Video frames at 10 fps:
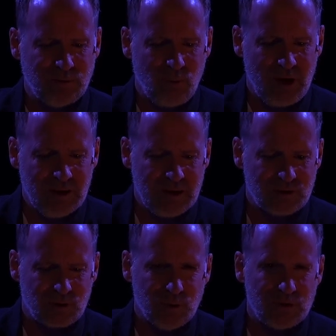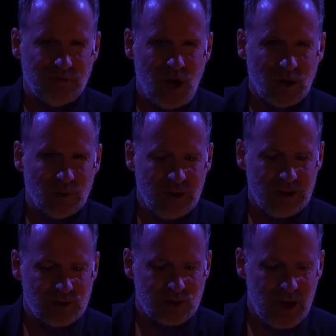away, and Scrooge followed in
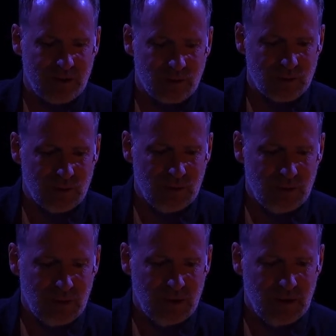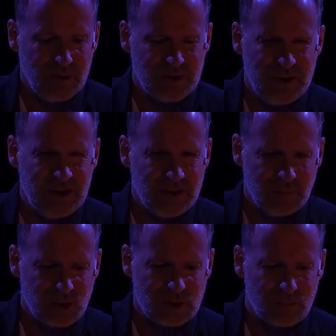its shadow. The city seemed
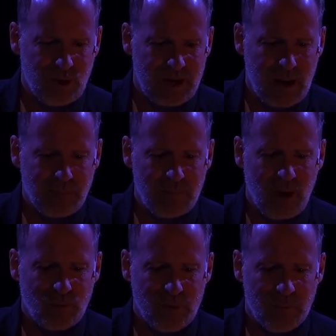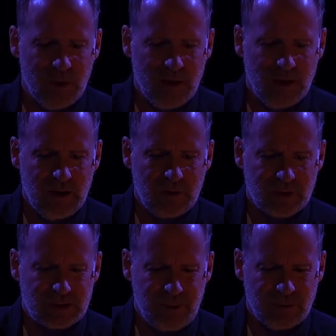to spring up about them. The
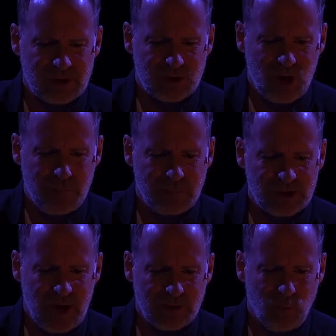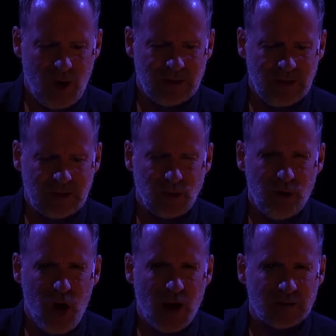spirit stopped beside one little
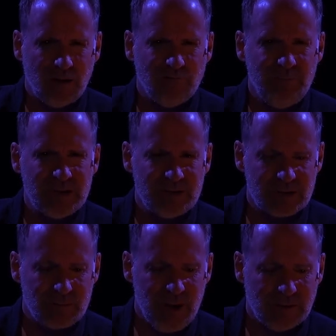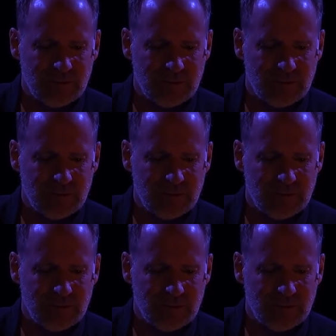knot of businessmen.